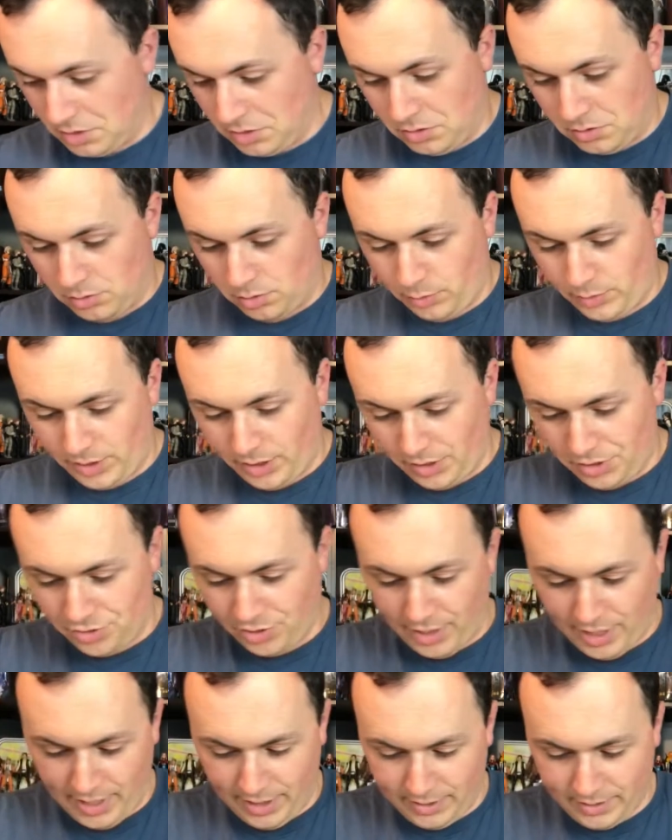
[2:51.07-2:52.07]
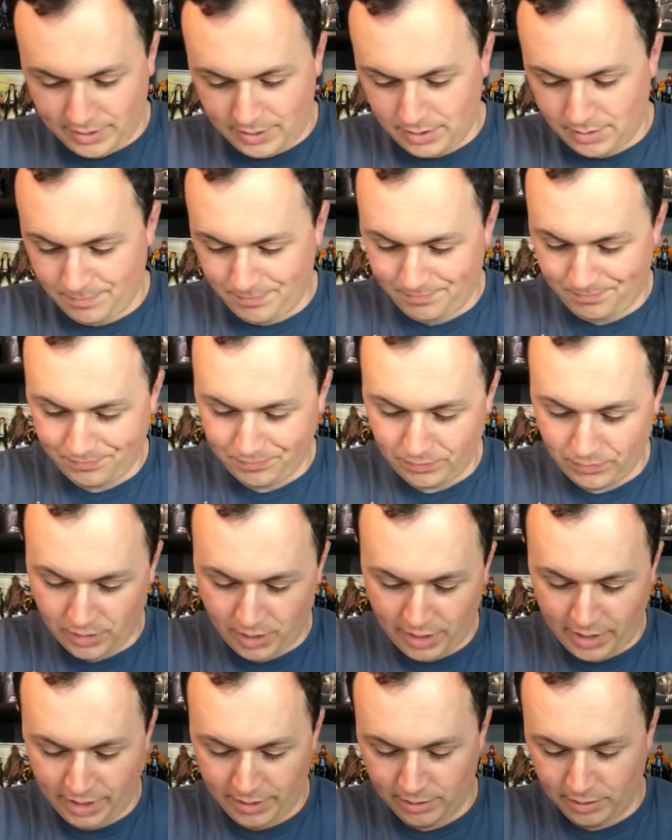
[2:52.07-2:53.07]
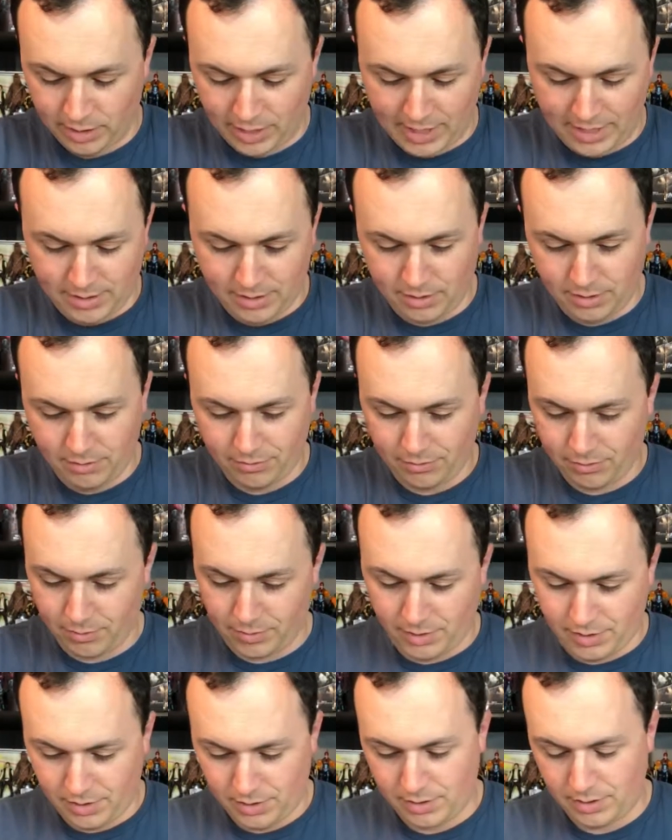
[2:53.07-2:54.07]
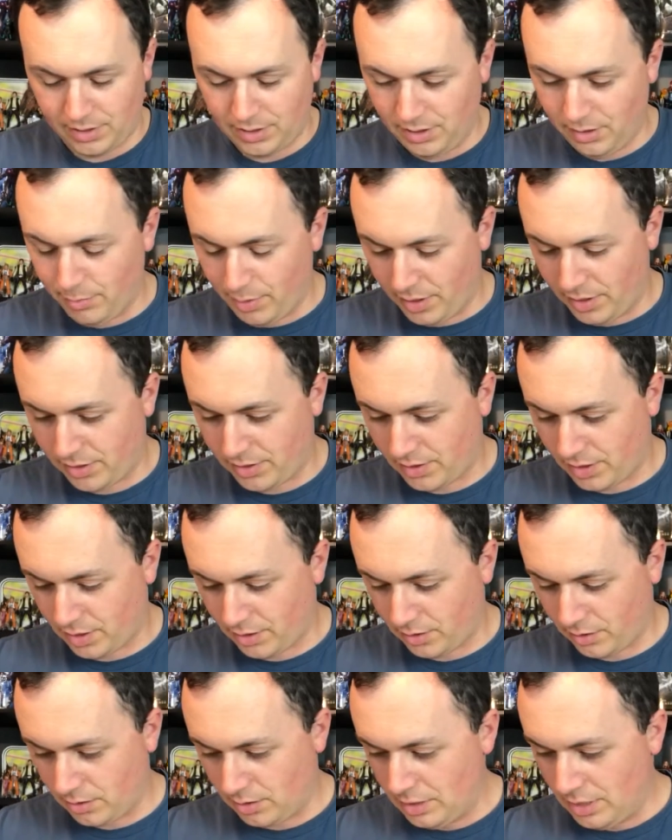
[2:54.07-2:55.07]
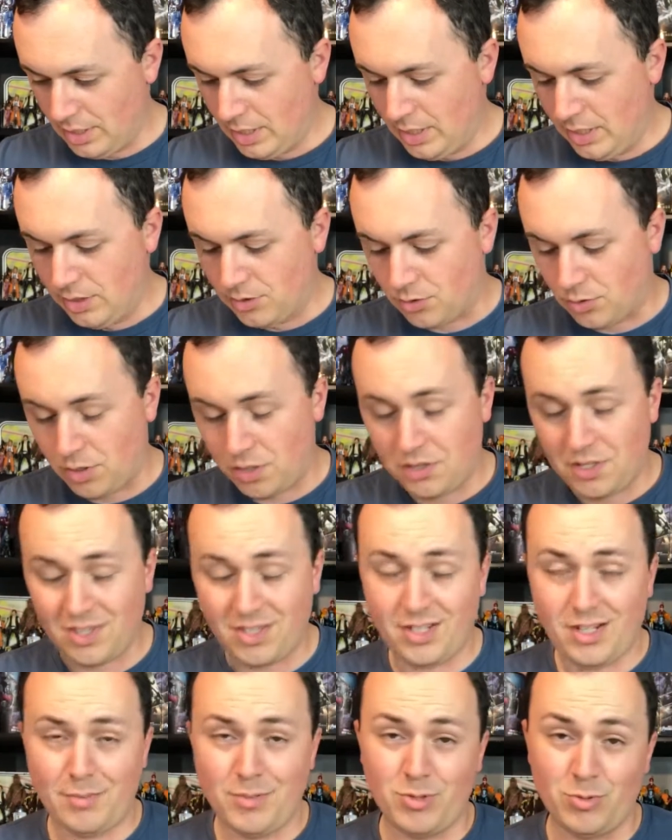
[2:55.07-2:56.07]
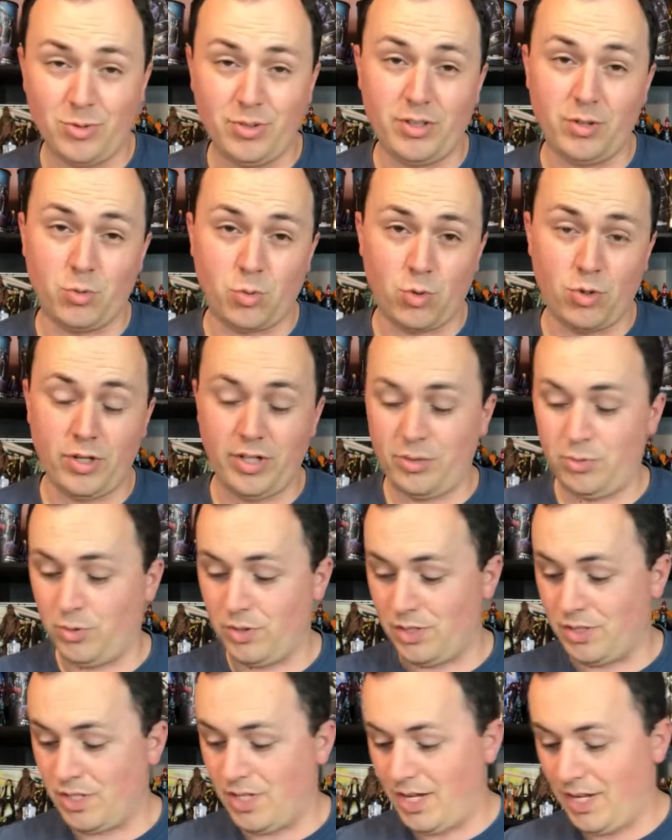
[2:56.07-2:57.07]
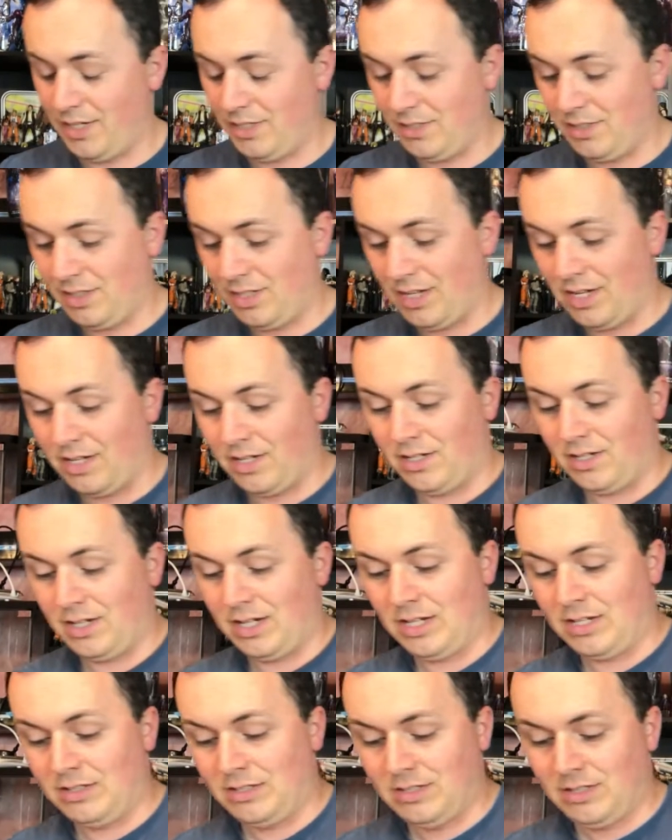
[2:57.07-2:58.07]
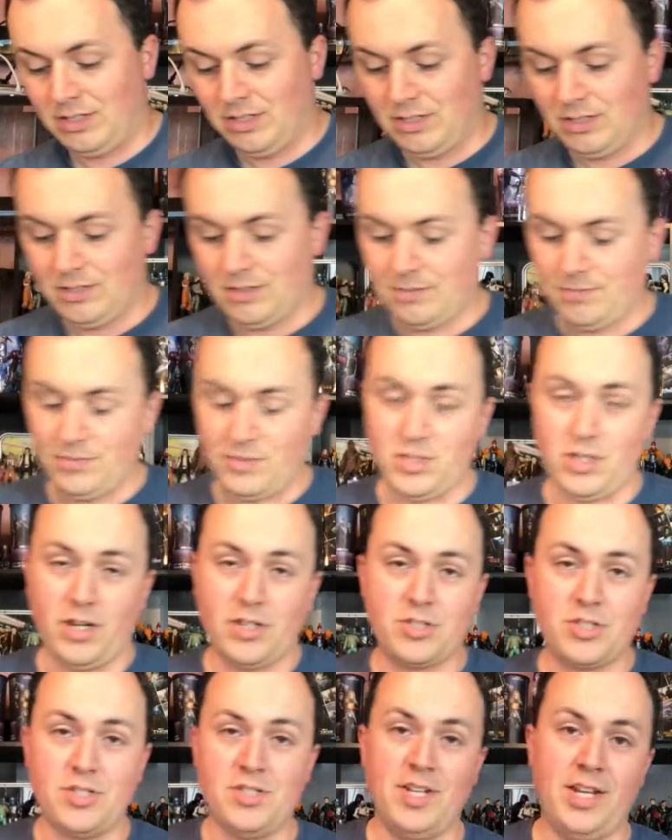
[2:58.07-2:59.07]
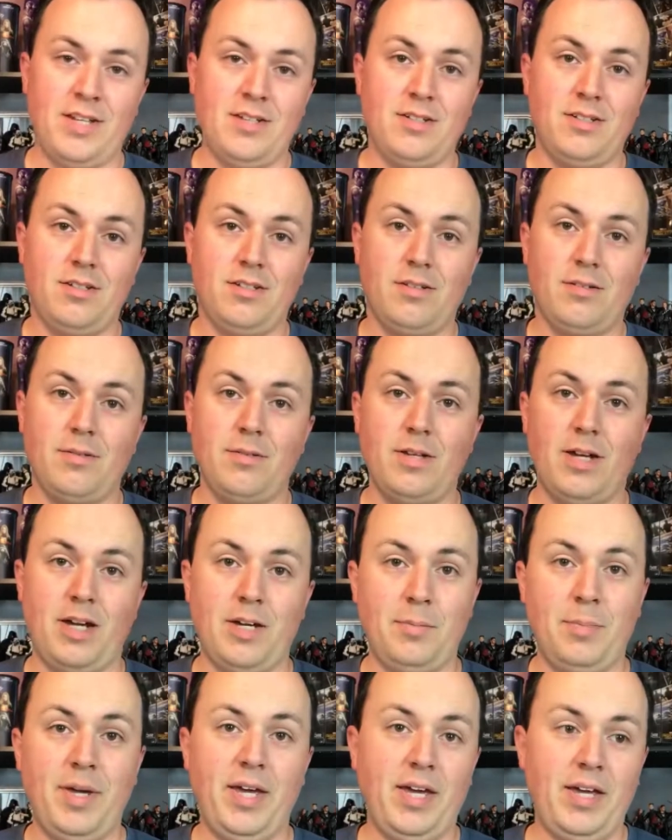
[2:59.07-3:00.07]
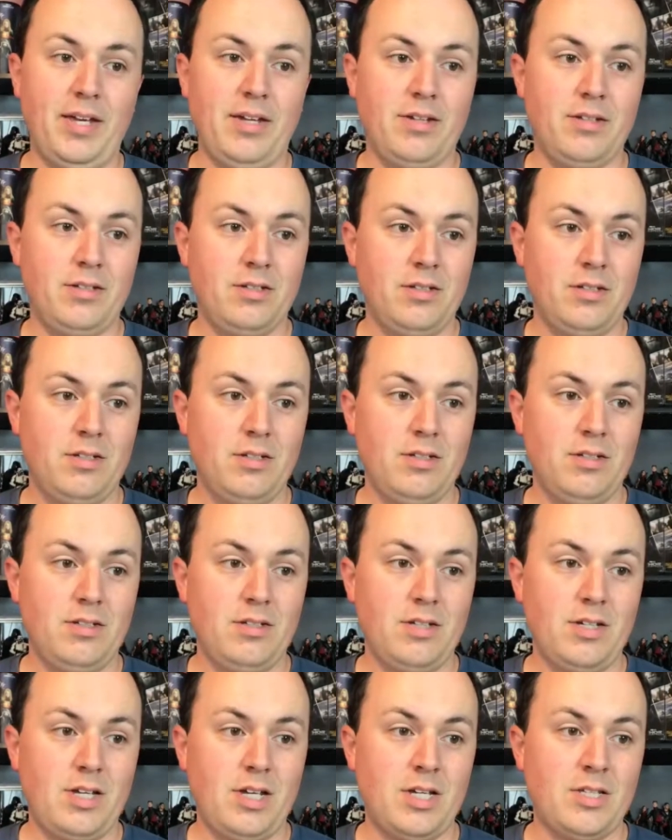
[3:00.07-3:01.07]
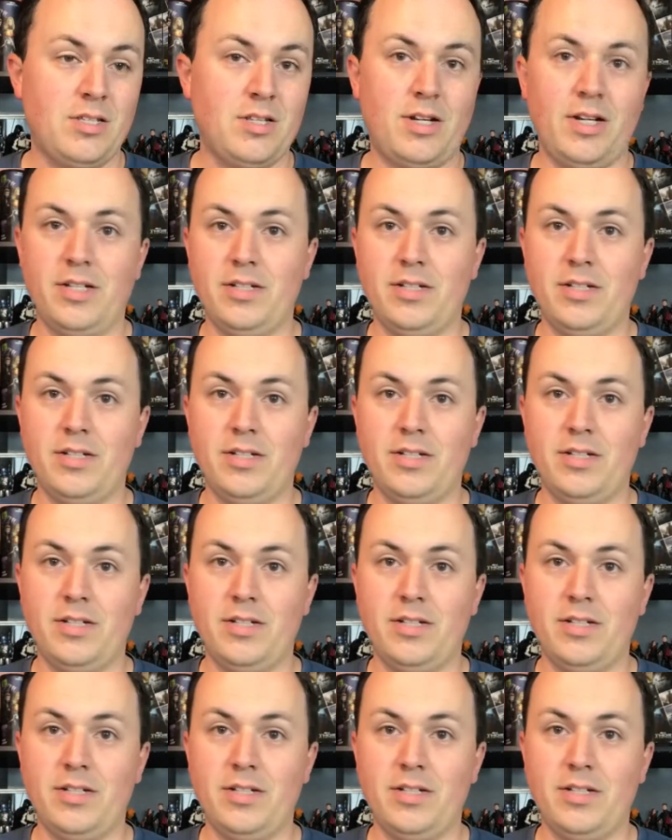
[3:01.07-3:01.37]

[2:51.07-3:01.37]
So we got Drax. And lastly, from this eBay seller, so the thing that got me really worried was that the auctions ended, I paid, and then I